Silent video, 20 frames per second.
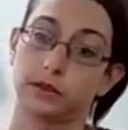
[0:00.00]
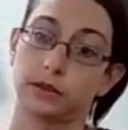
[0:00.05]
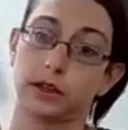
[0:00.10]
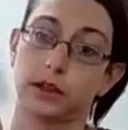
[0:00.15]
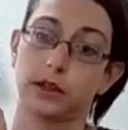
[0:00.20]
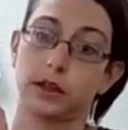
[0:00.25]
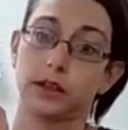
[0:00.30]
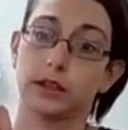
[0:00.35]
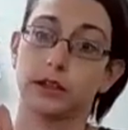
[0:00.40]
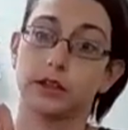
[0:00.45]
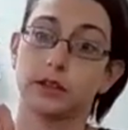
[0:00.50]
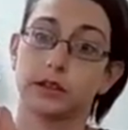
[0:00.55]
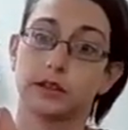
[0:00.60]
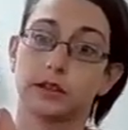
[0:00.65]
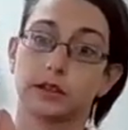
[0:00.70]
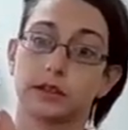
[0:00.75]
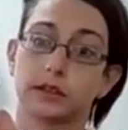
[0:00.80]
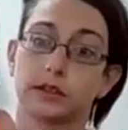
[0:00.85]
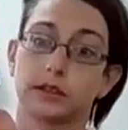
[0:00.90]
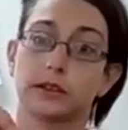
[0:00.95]
Okay.
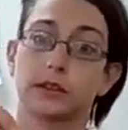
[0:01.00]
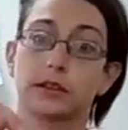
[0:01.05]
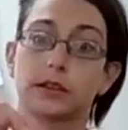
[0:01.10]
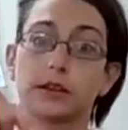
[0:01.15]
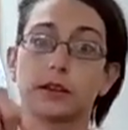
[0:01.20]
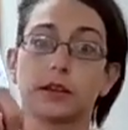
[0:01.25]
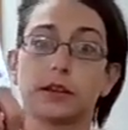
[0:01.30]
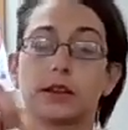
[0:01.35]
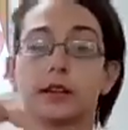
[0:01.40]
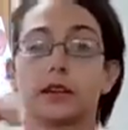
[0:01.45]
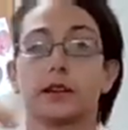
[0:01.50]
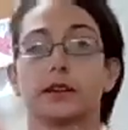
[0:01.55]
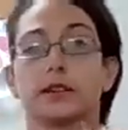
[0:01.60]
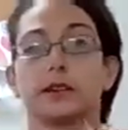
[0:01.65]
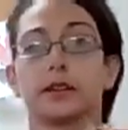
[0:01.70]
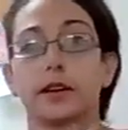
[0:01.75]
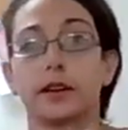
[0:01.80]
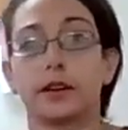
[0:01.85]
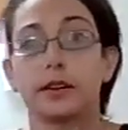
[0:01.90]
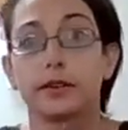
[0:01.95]

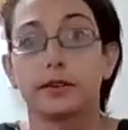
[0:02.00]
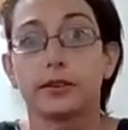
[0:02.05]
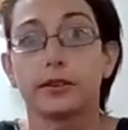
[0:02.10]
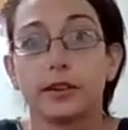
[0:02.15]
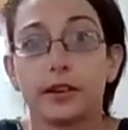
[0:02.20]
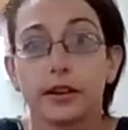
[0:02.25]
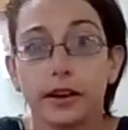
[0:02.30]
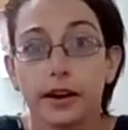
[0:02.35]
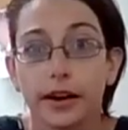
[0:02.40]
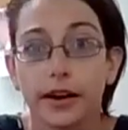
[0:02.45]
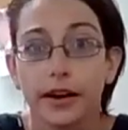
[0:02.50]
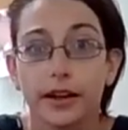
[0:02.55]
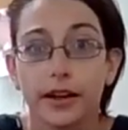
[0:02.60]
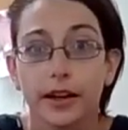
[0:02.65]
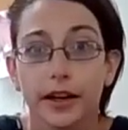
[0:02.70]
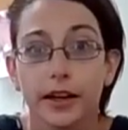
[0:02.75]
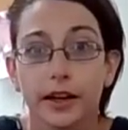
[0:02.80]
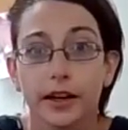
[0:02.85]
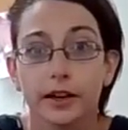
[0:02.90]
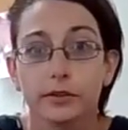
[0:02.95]
Now I
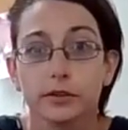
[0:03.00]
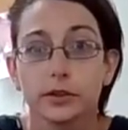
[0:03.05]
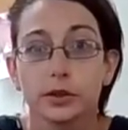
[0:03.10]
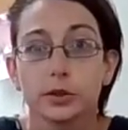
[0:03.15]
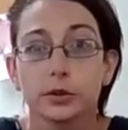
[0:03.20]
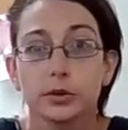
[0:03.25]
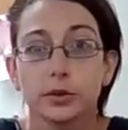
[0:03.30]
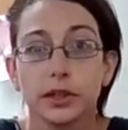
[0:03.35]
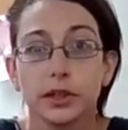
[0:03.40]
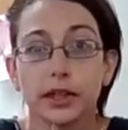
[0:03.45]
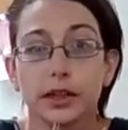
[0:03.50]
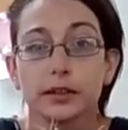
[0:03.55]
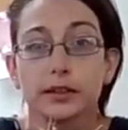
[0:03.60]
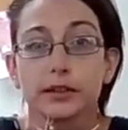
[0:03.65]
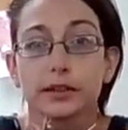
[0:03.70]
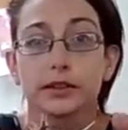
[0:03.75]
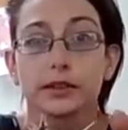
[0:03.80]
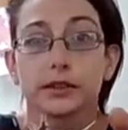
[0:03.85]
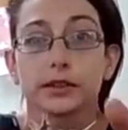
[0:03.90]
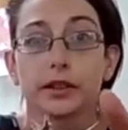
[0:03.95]
have two tails.